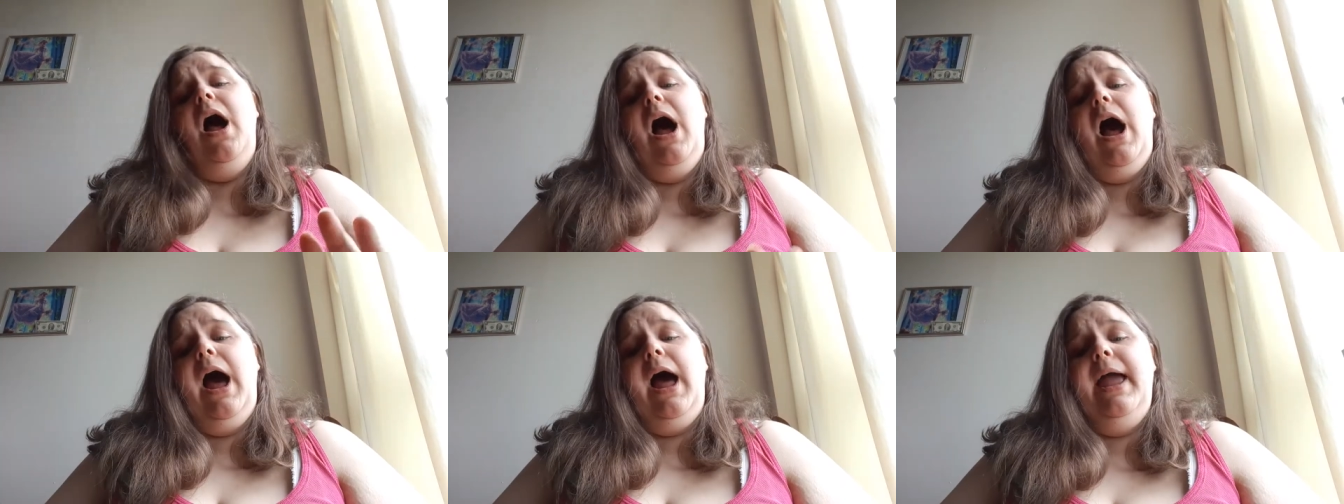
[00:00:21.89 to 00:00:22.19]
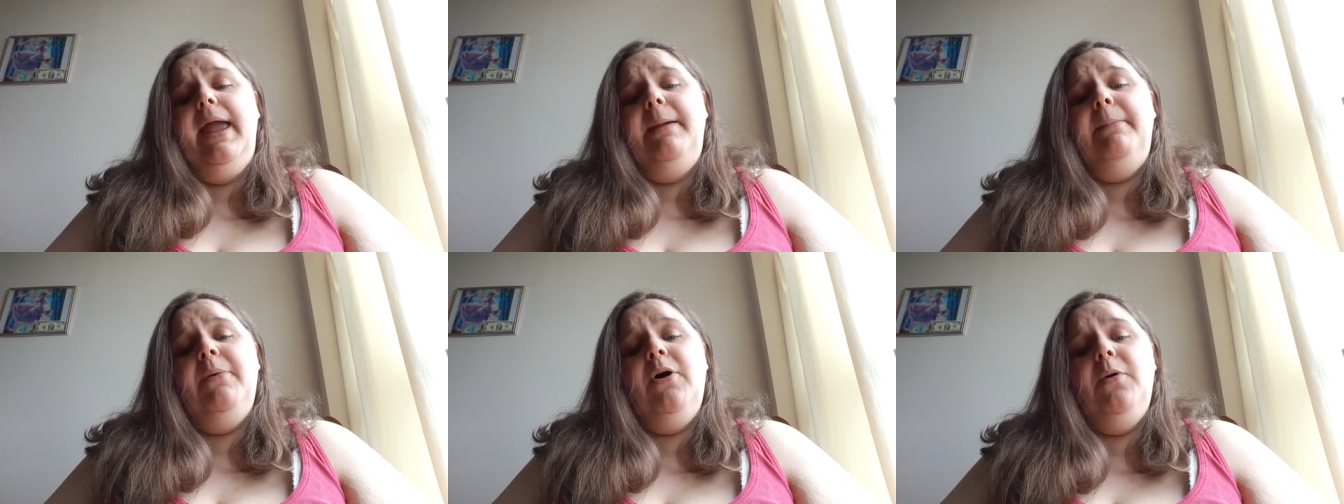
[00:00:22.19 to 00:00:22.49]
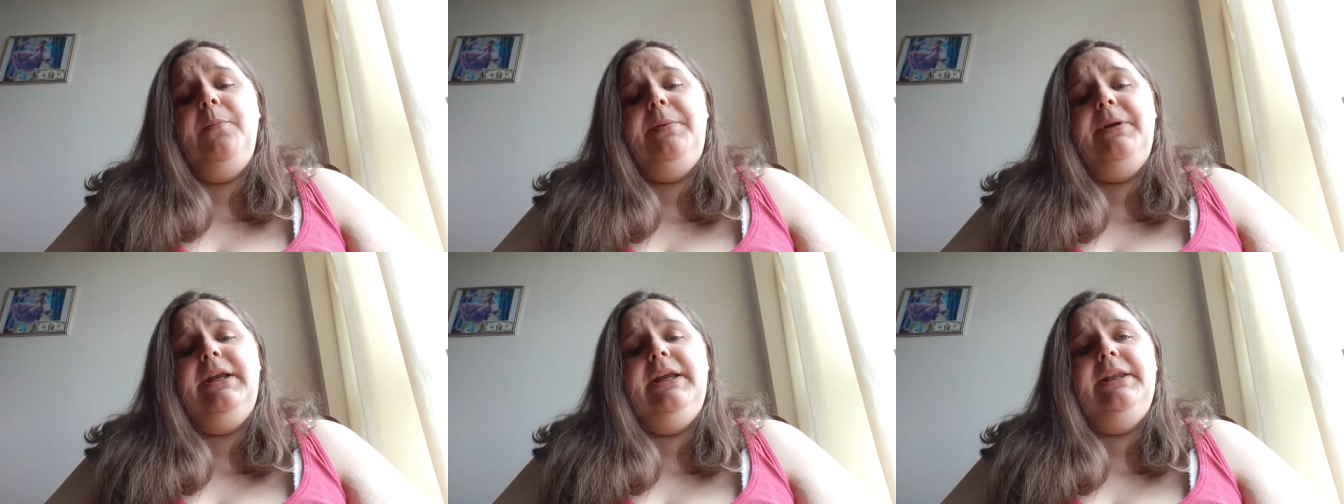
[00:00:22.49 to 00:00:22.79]
I am
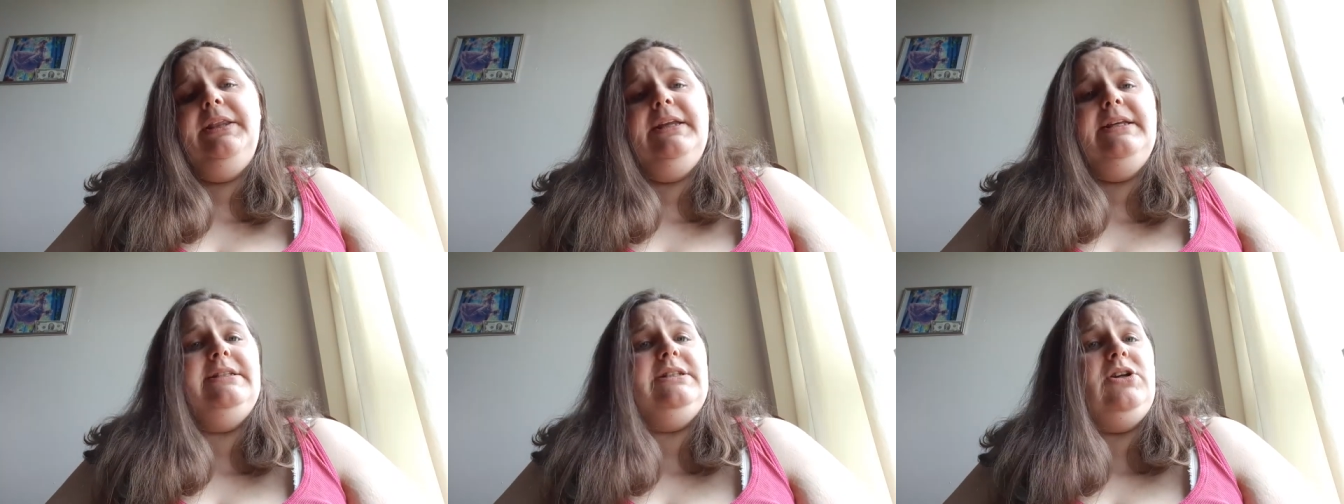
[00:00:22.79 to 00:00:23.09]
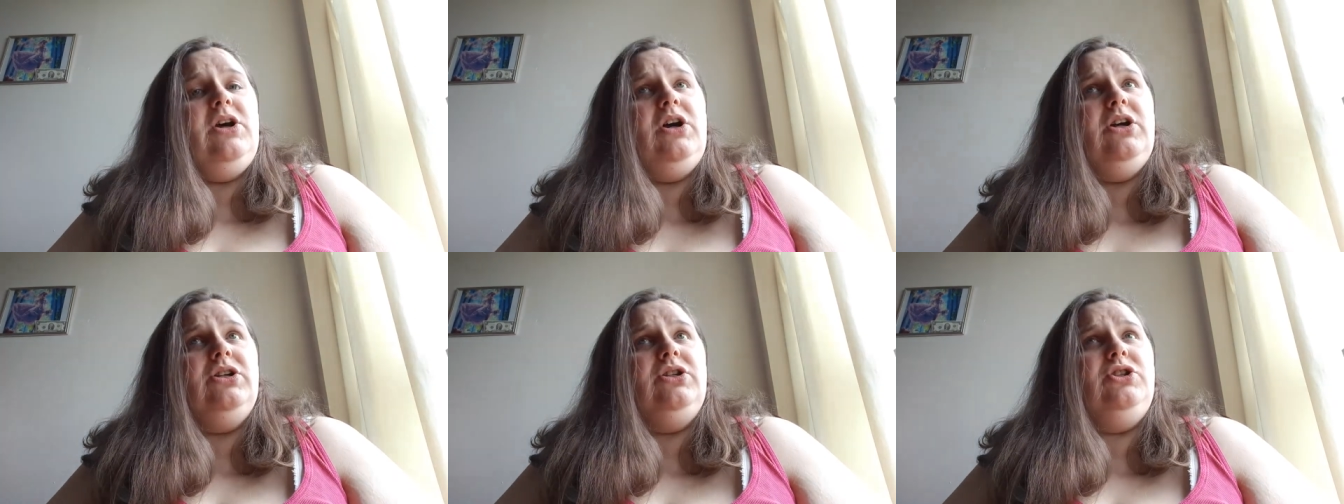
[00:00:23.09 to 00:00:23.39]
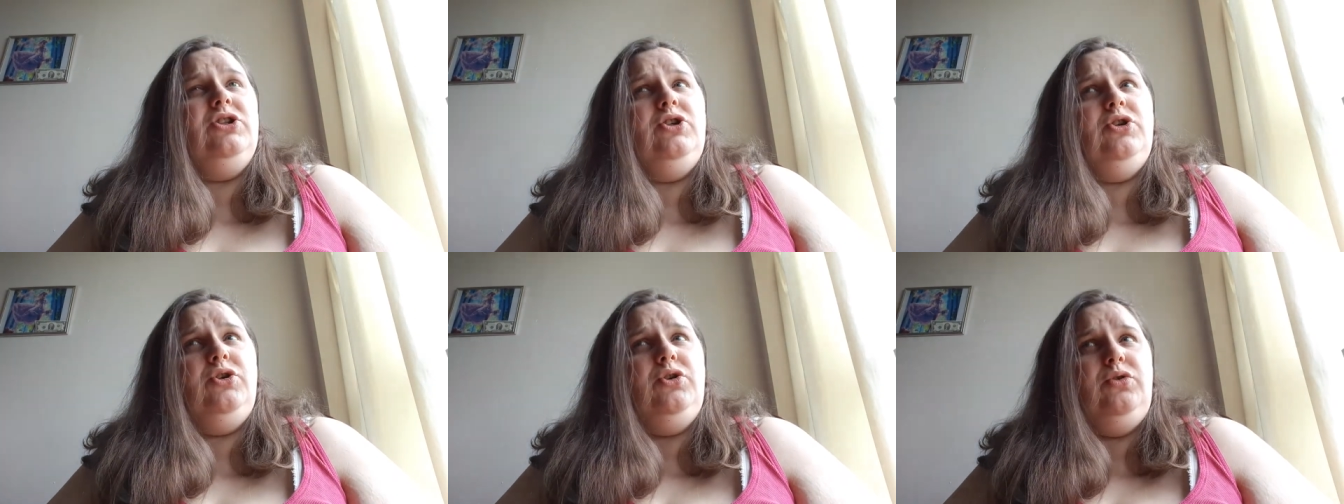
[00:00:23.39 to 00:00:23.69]
opening this on
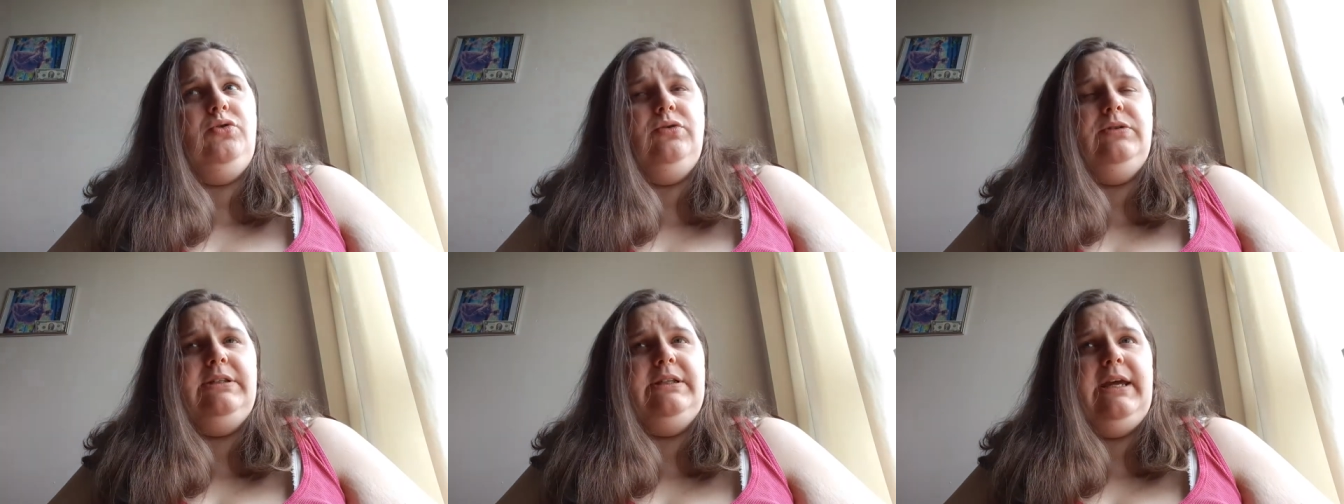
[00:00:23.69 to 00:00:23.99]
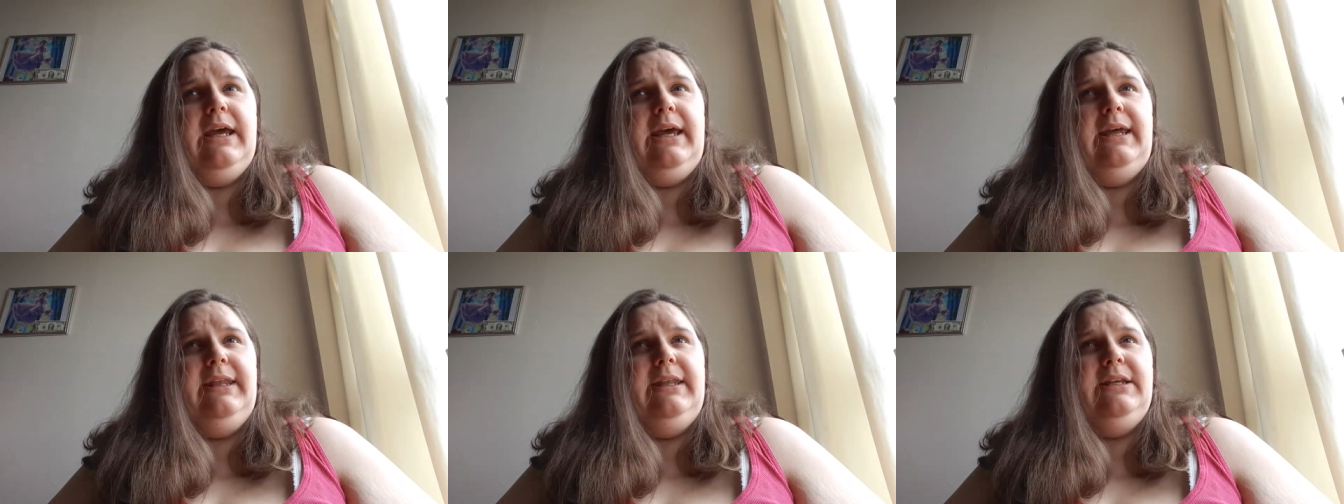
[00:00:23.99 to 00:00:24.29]
Tuesday.